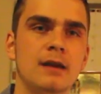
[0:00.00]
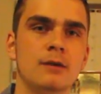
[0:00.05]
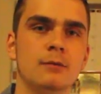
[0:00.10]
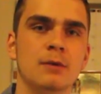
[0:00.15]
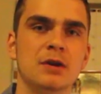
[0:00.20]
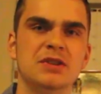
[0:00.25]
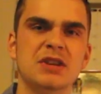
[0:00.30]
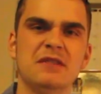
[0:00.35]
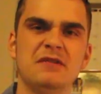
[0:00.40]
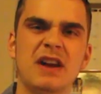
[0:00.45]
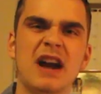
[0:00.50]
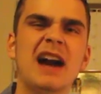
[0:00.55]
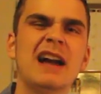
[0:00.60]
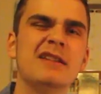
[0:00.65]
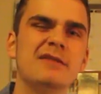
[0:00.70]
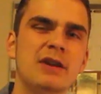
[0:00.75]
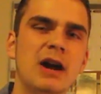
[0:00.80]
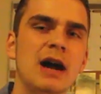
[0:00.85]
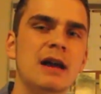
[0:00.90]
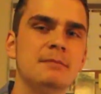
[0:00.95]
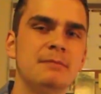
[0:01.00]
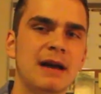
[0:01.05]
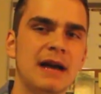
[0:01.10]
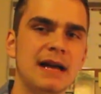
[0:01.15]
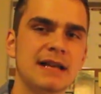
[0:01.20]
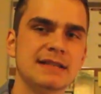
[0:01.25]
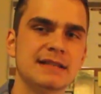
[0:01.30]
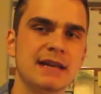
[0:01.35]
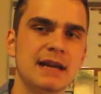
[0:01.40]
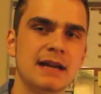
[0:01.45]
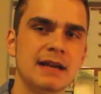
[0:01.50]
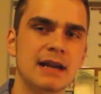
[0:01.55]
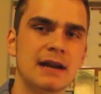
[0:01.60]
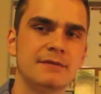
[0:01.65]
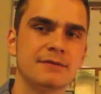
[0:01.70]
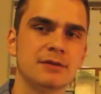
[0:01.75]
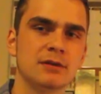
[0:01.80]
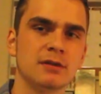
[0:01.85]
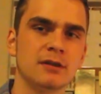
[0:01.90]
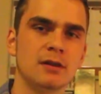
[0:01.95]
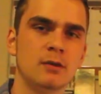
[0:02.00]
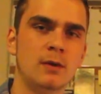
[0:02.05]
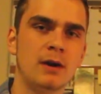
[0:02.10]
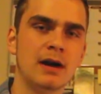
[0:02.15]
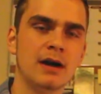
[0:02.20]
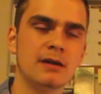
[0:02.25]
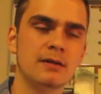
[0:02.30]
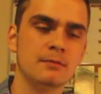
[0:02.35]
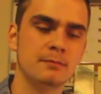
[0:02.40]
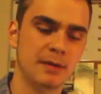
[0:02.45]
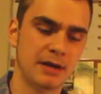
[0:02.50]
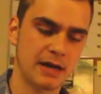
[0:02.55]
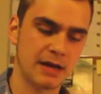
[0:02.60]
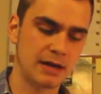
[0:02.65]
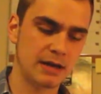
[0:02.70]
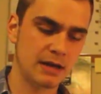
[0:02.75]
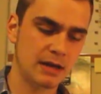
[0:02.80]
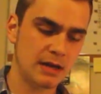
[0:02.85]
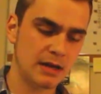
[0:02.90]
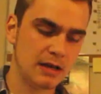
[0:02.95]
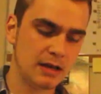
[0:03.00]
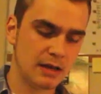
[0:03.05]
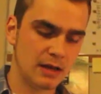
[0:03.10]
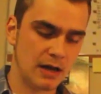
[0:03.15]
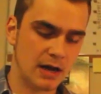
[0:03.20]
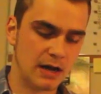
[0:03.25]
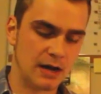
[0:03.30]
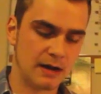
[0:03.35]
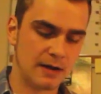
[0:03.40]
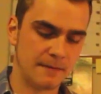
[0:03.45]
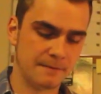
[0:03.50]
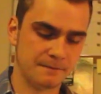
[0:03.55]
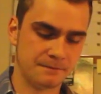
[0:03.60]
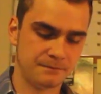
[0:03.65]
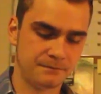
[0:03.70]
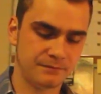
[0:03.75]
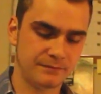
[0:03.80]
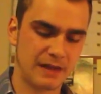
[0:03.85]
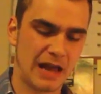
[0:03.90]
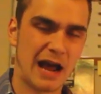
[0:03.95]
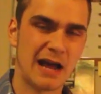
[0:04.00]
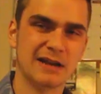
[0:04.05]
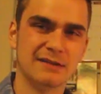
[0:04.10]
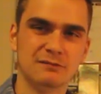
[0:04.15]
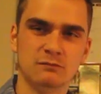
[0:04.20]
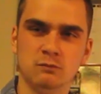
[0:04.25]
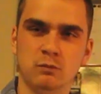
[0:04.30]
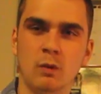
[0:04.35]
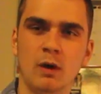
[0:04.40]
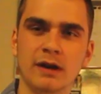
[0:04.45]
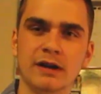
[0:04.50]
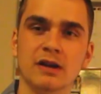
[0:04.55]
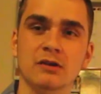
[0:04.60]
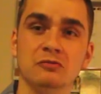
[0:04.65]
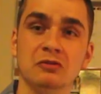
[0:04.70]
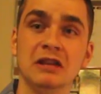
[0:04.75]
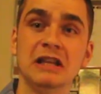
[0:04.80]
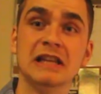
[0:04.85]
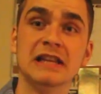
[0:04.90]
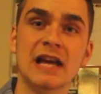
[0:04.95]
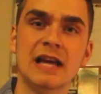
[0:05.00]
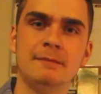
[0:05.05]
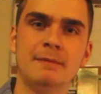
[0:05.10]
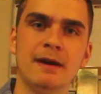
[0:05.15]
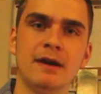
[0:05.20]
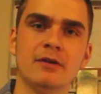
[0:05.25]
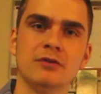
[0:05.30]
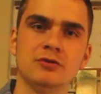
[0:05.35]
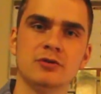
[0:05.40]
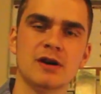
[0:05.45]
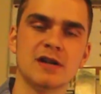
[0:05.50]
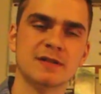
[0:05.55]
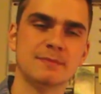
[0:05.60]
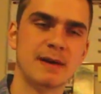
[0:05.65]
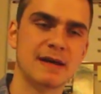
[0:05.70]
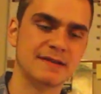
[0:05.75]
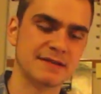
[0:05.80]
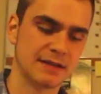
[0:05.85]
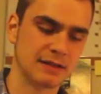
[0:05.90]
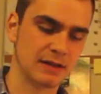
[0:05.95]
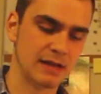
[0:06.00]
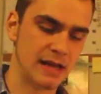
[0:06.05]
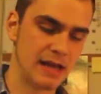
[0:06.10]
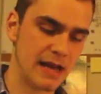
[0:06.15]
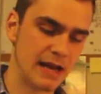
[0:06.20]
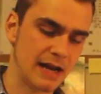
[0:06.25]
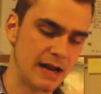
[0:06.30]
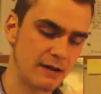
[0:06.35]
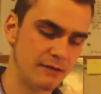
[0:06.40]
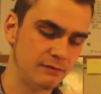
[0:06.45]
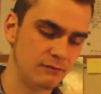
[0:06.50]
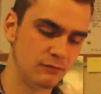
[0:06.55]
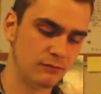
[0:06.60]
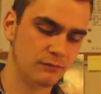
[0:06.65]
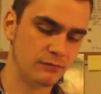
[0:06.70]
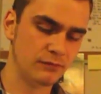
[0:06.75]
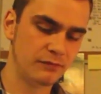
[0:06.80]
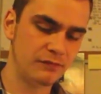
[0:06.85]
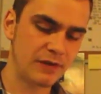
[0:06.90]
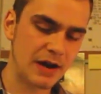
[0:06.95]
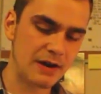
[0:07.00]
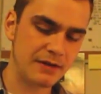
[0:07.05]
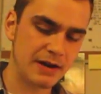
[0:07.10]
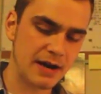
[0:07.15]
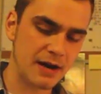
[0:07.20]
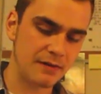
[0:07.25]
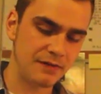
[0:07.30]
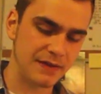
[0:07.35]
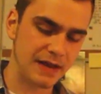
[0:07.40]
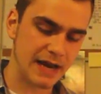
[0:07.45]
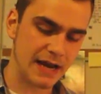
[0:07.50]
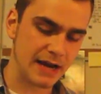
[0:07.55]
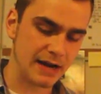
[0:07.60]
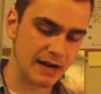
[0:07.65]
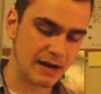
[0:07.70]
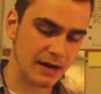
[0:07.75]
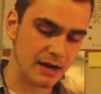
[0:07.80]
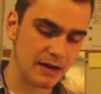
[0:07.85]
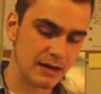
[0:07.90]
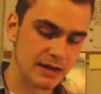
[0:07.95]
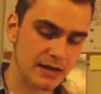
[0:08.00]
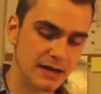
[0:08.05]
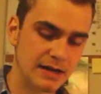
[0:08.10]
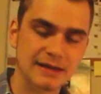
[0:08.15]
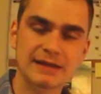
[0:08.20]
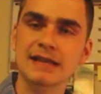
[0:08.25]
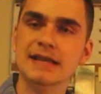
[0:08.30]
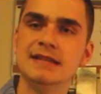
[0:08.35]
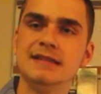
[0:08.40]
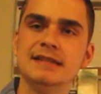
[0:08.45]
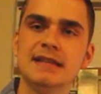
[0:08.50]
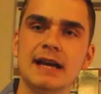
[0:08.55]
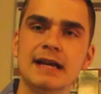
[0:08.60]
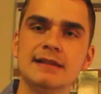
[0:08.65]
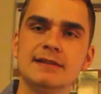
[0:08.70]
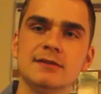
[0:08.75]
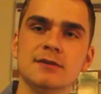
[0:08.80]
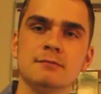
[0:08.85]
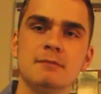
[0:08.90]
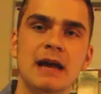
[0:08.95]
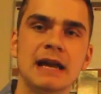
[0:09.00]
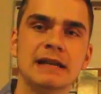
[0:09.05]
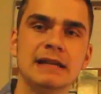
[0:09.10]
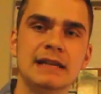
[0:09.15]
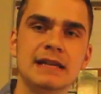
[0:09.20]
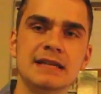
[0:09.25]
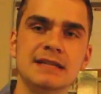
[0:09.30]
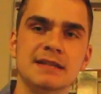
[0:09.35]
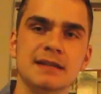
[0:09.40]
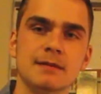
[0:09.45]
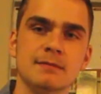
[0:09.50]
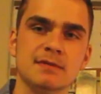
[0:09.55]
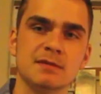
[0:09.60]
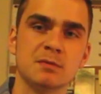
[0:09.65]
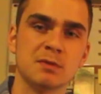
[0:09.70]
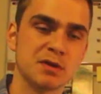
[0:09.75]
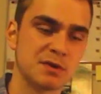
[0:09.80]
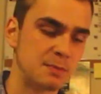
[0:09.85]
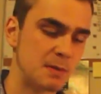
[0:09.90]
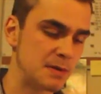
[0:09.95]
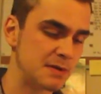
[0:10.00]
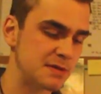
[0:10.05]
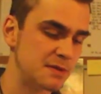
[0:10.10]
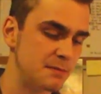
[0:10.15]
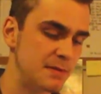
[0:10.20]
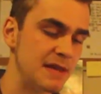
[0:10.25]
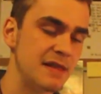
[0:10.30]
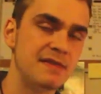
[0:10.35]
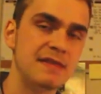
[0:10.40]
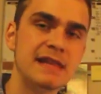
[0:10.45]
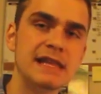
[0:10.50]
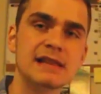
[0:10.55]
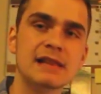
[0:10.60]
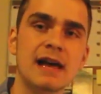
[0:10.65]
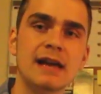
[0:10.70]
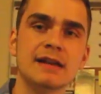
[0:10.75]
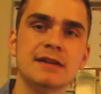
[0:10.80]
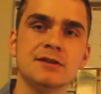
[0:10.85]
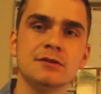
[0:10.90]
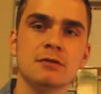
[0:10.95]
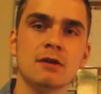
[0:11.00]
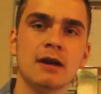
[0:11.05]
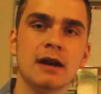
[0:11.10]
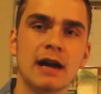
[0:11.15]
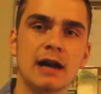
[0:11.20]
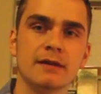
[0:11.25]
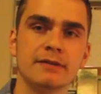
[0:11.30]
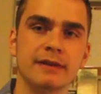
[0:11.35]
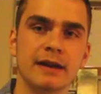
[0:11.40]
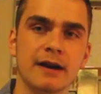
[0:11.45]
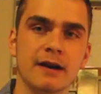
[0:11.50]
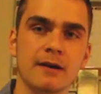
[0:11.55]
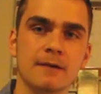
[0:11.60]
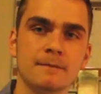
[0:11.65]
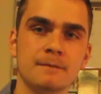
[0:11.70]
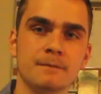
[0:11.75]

which I've kind of gotten past that after a little while, but I wanted a really light pair of trucks basically, and I found out that these Tensor Magnesiums were supposed to be the lightest truck out there,